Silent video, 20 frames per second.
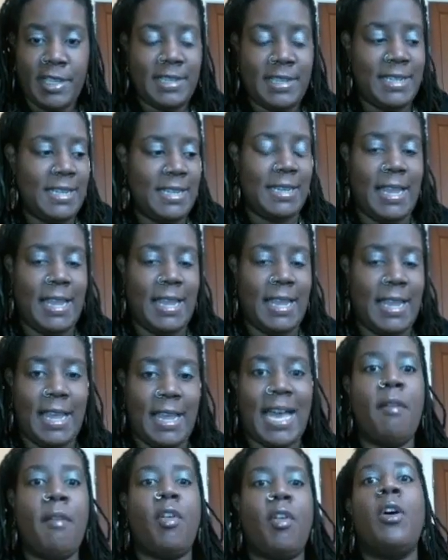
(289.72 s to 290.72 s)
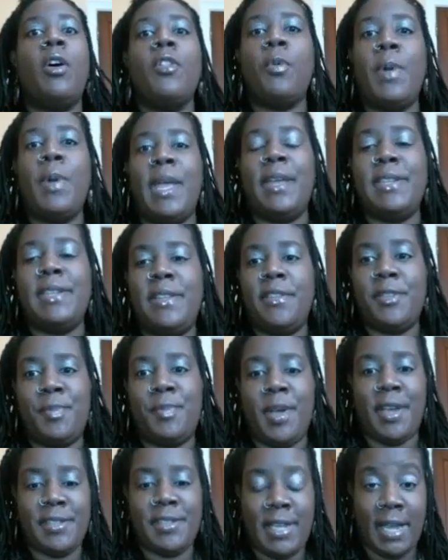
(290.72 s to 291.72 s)
didn't like dive all the way into this
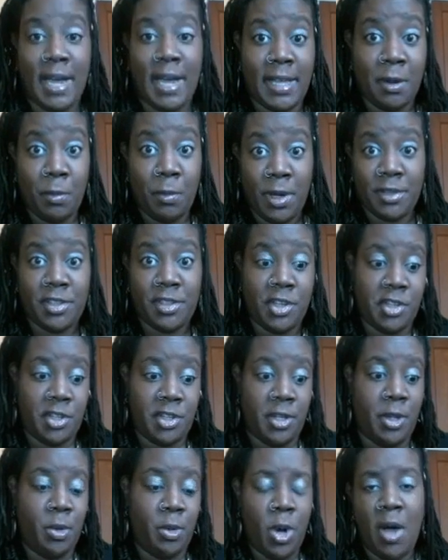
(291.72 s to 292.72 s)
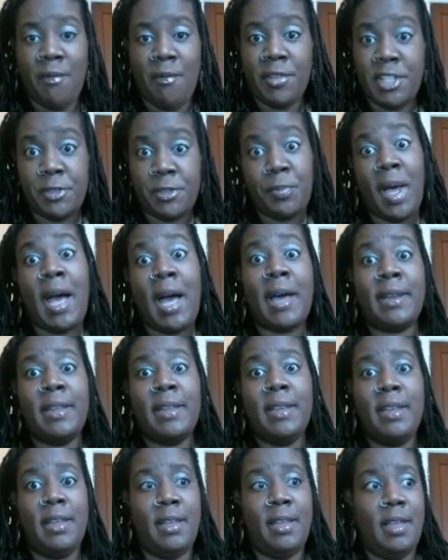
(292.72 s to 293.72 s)
because I kind of wanted to show you on the spot
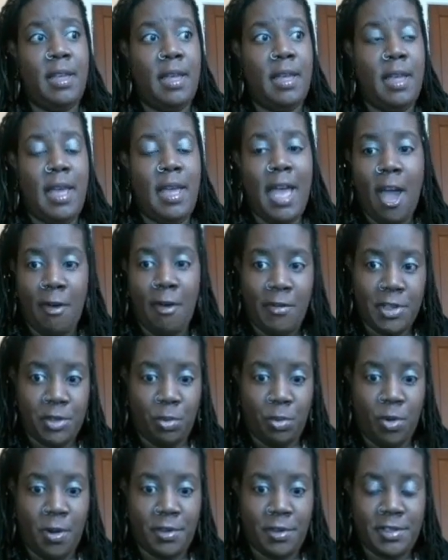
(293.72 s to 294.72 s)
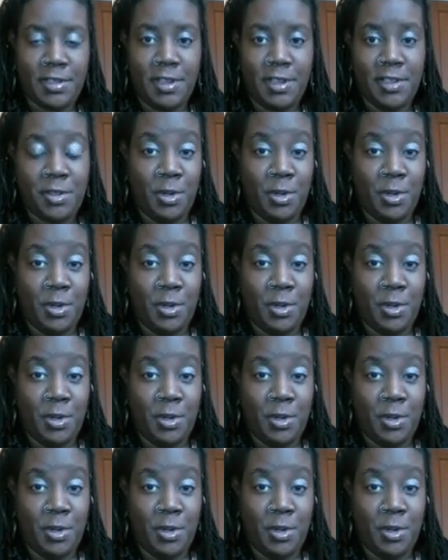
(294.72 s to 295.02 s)
how this works.